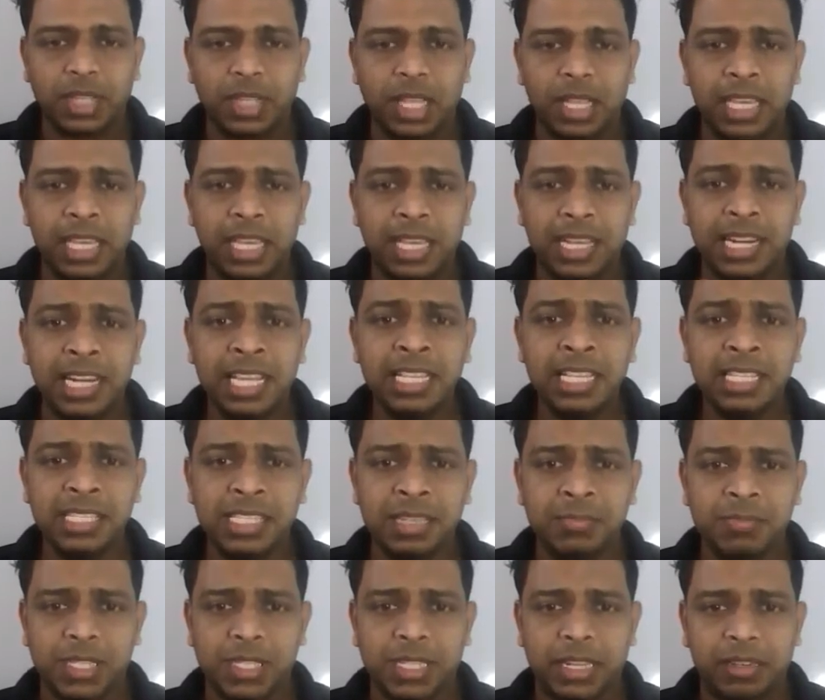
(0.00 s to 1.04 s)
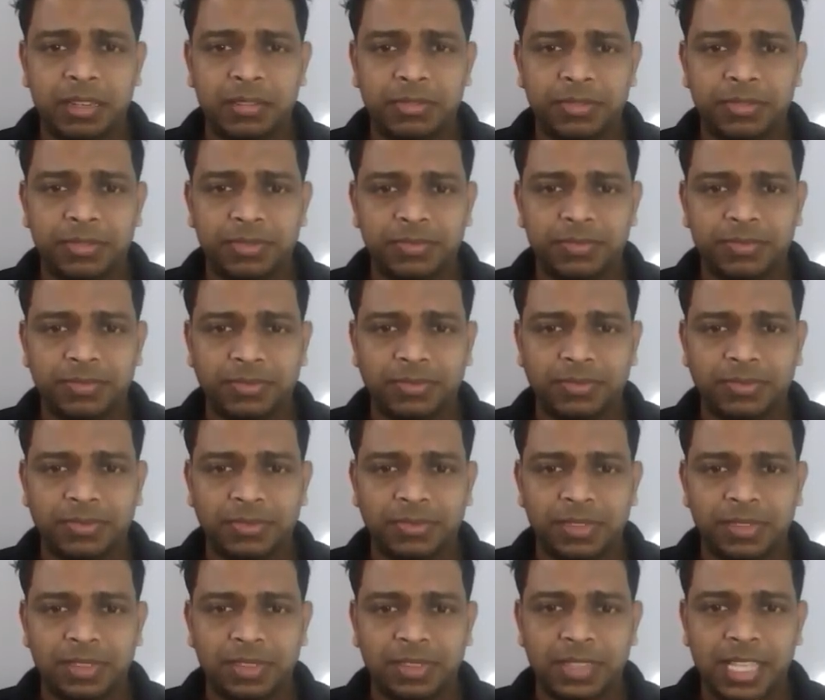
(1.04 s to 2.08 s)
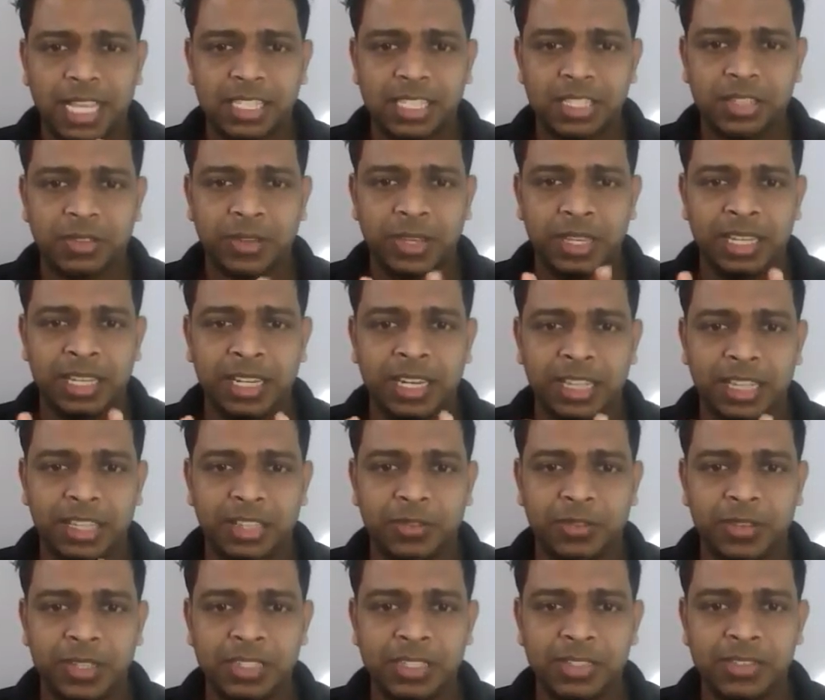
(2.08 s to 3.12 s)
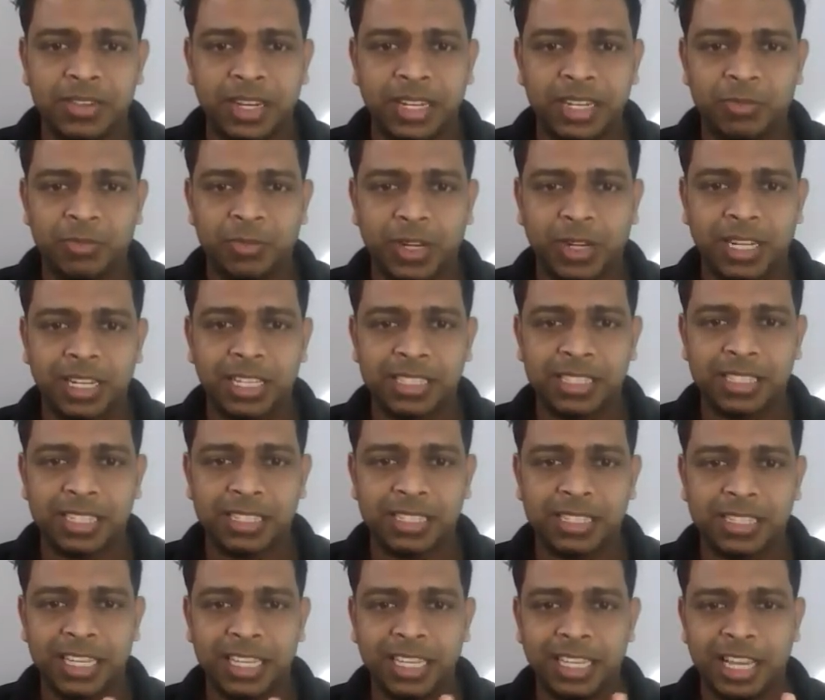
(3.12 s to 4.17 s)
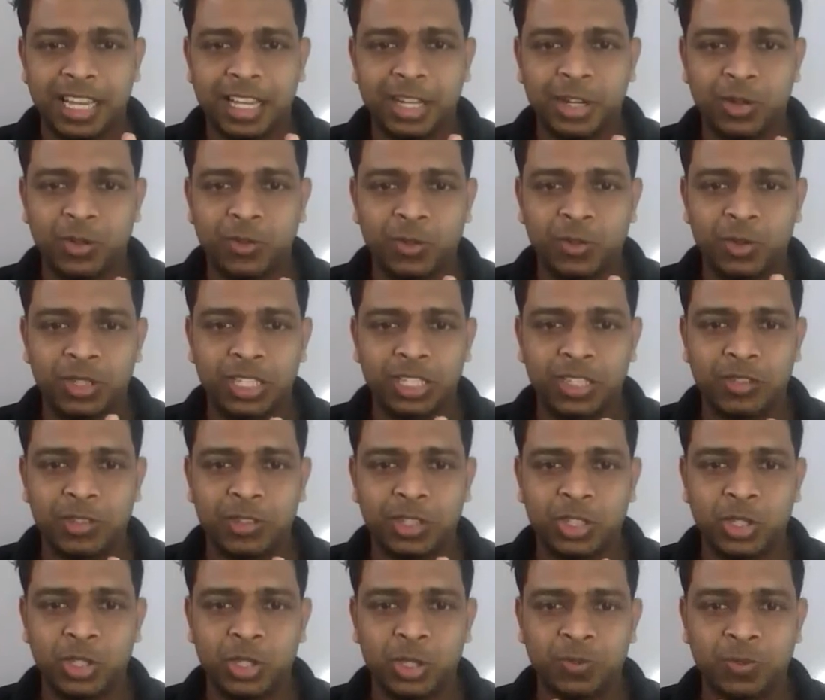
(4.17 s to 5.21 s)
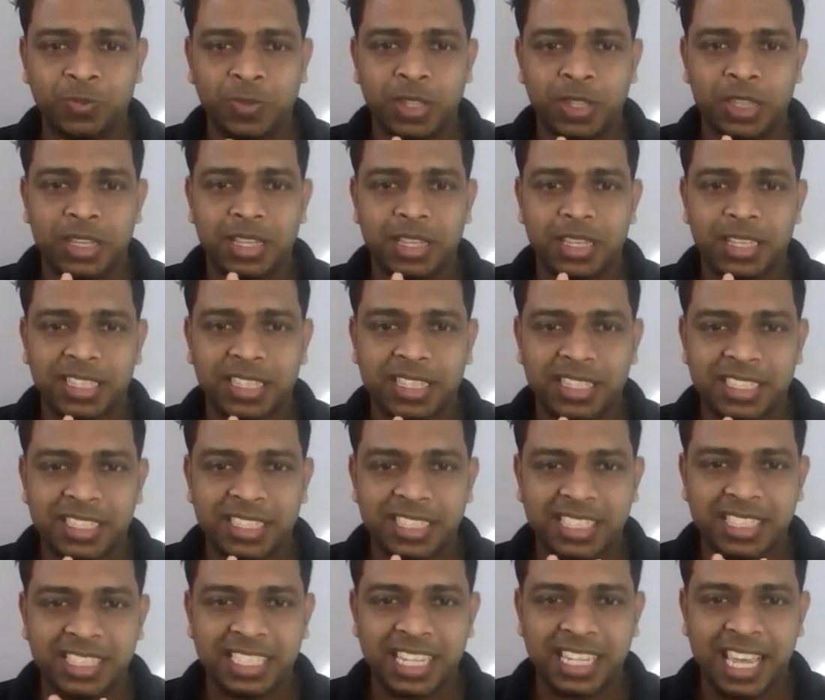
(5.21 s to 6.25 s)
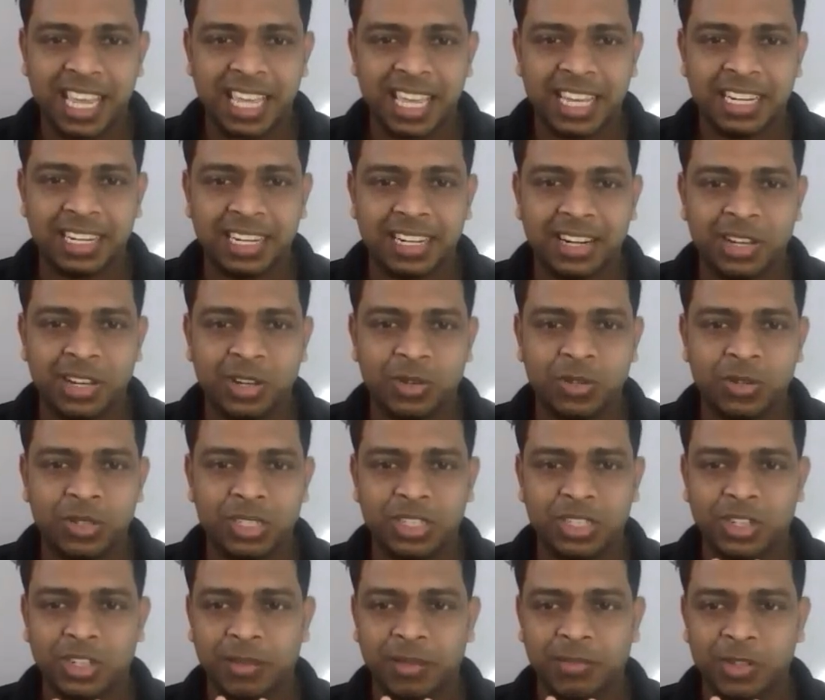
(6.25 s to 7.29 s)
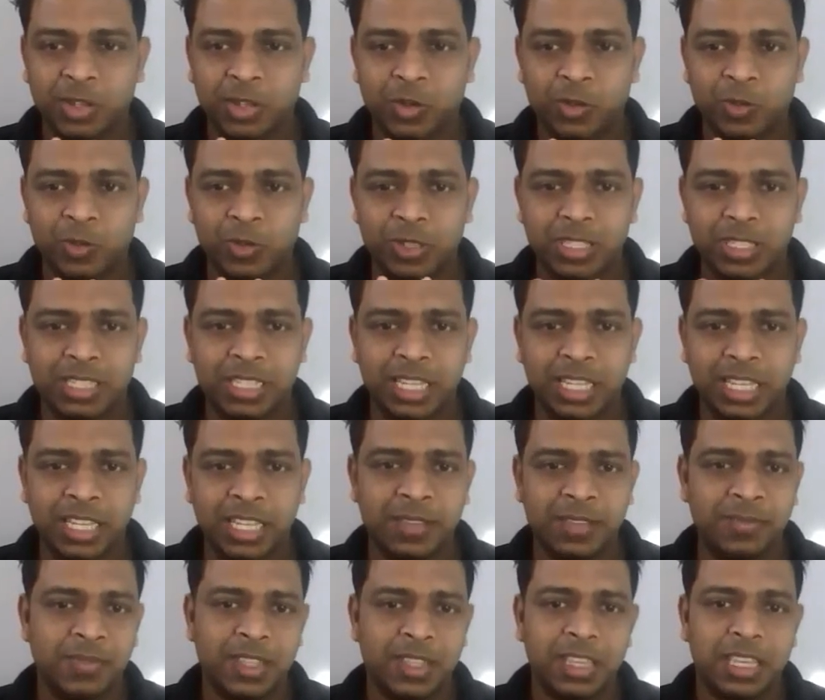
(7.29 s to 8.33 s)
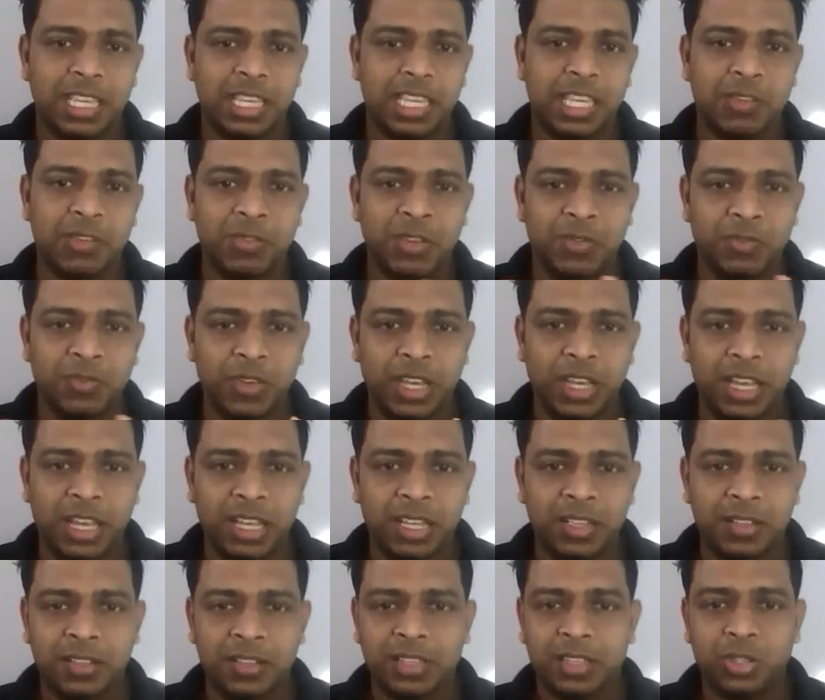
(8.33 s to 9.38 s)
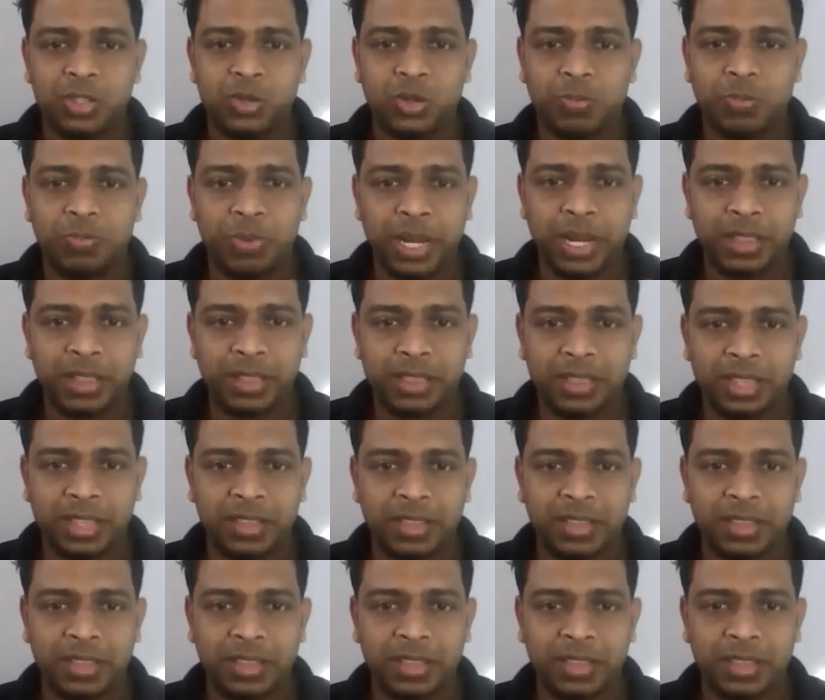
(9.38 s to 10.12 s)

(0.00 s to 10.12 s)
he cleans himself. That's the way. In other words, right? What he says, like, I don't want even to stand around. I don't want to stay even where your breath